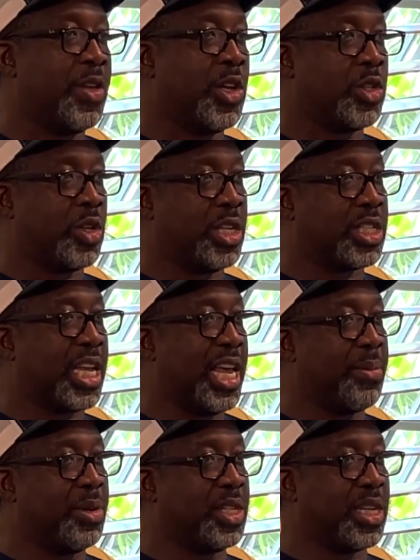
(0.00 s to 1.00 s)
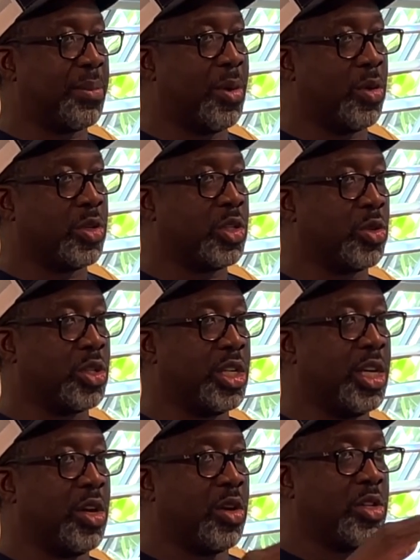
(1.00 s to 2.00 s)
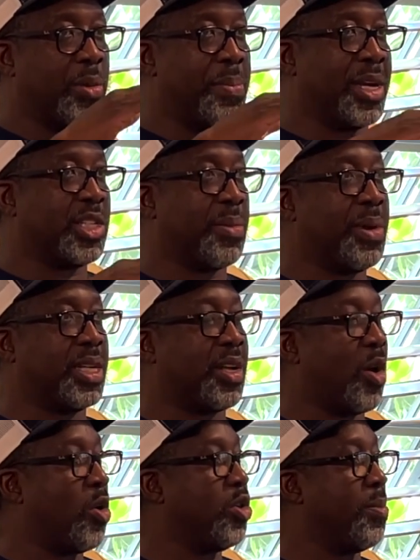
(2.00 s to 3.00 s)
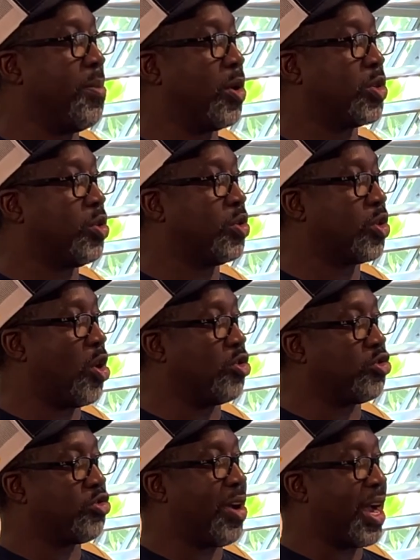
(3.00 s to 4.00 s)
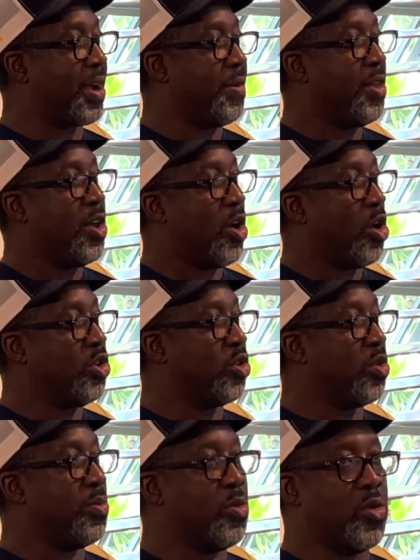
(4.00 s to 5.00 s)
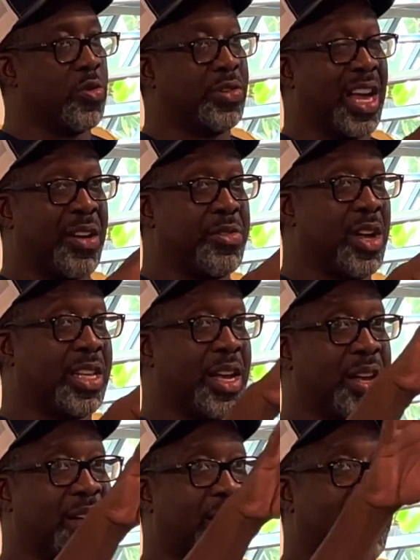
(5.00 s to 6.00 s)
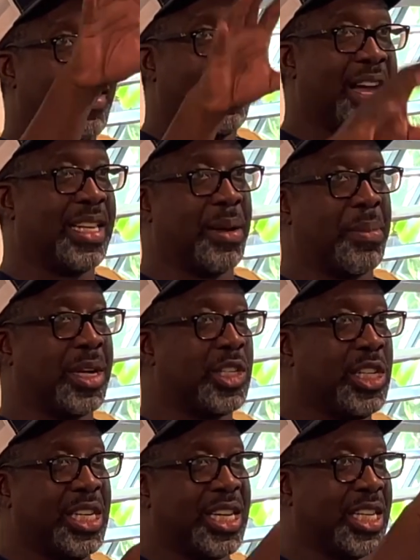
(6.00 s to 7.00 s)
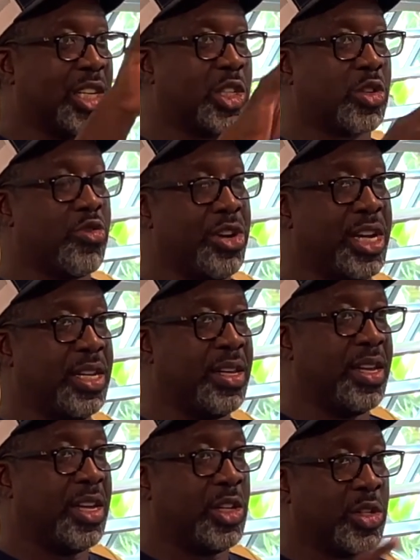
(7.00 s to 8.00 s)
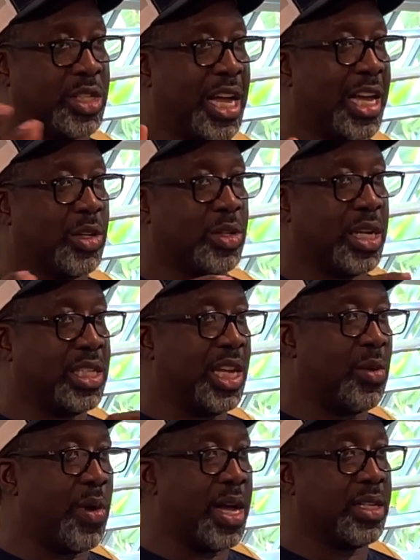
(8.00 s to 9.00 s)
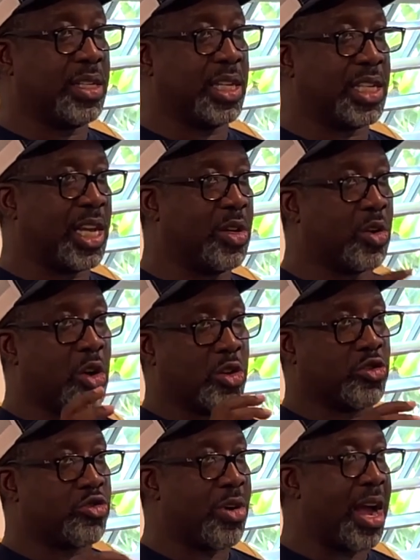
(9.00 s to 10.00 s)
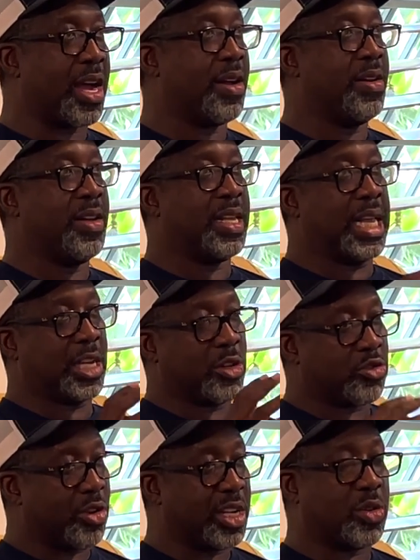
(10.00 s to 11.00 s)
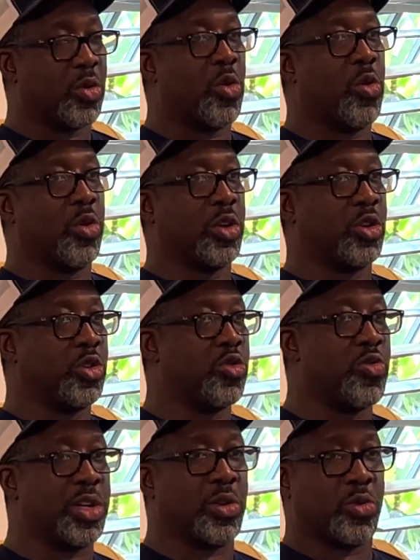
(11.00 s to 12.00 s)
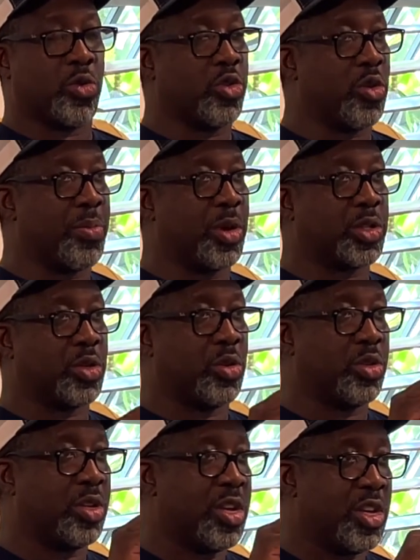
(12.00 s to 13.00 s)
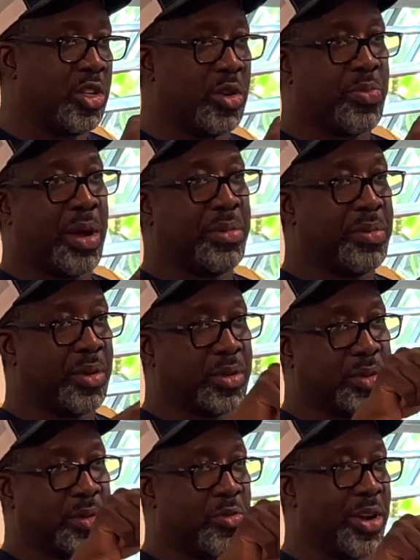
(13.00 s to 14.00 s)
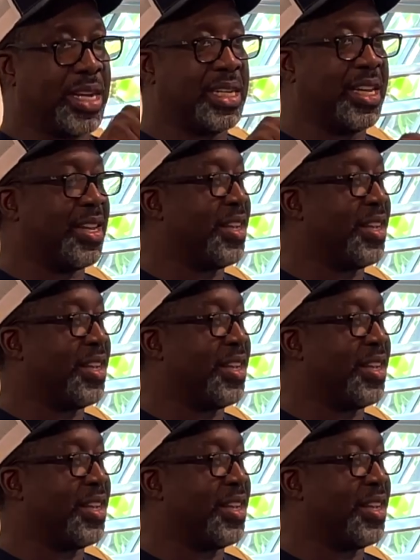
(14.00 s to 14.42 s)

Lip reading: So this cable is about to see the measurement of how your muscles contract, how you're gonna move. They have you on a machine and a screen. You start out on day one, they tell you contract. Like if you're trying to hold your urine or hold your muscles, you're probably about ready